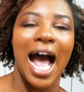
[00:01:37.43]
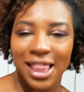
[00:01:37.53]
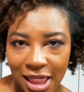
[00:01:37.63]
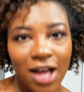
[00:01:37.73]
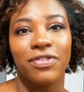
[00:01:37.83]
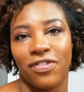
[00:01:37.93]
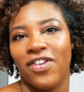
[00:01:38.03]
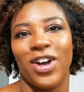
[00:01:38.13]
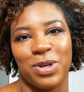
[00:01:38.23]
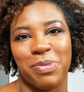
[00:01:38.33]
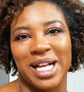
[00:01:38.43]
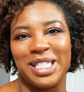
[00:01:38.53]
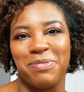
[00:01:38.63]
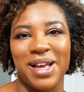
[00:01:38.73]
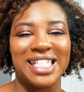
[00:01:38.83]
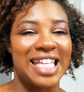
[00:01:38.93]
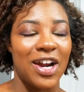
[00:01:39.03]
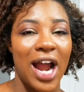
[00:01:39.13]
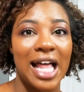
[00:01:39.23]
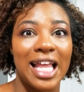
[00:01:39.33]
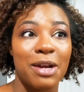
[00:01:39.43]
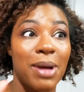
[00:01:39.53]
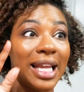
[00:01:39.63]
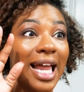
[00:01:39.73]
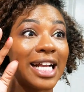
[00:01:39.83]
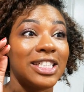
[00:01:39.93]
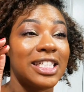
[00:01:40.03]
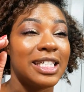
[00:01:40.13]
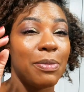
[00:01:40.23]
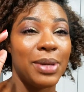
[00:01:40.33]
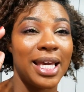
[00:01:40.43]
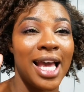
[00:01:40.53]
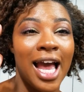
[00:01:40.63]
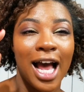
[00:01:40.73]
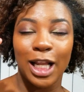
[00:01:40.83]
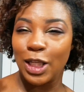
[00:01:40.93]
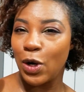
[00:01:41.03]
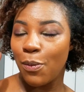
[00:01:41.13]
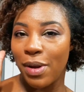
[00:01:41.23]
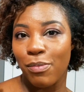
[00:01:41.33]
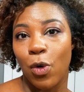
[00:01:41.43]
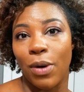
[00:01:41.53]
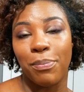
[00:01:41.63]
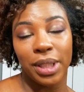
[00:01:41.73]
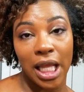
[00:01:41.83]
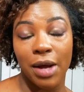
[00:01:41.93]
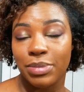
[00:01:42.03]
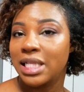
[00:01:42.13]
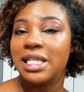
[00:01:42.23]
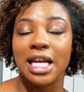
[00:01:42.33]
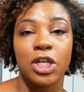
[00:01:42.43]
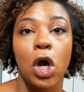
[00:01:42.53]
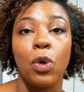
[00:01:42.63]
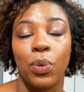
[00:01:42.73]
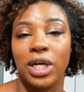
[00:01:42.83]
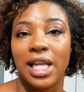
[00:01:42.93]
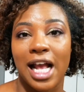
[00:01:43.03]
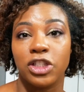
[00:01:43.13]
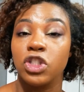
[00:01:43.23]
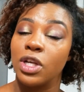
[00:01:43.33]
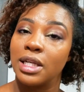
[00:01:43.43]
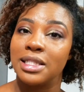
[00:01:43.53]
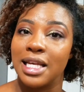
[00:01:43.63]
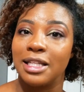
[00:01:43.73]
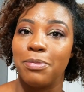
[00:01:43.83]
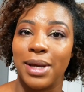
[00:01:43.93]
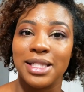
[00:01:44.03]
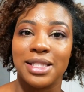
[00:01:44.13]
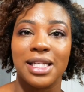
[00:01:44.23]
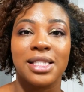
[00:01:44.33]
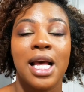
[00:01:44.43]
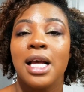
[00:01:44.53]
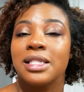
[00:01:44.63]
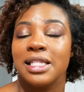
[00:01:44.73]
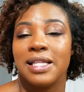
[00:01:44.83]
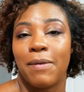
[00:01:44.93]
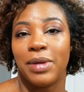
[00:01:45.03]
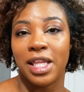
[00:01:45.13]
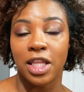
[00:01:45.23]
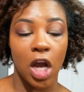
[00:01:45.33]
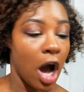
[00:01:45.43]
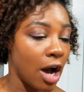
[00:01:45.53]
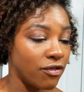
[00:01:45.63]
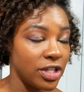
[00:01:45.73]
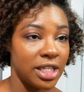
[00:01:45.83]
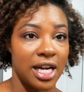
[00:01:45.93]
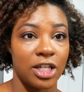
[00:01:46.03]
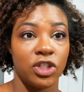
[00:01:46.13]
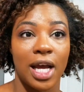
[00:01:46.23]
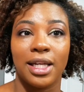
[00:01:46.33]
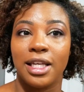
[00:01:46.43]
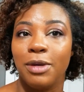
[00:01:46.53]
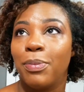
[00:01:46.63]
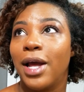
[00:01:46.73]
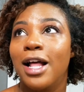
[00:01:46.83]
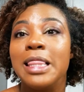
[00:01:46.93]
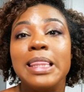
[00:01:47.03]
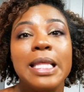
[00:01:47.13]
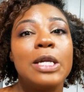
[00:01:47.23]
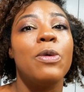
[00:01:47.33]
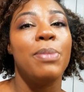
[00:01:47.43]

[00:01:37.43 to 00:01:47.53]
I love a volumizing mascara. I like my lashes to be a little bit more plump because I don't wear lashes on a daily basis since I'm in the office, and I try to keep it a little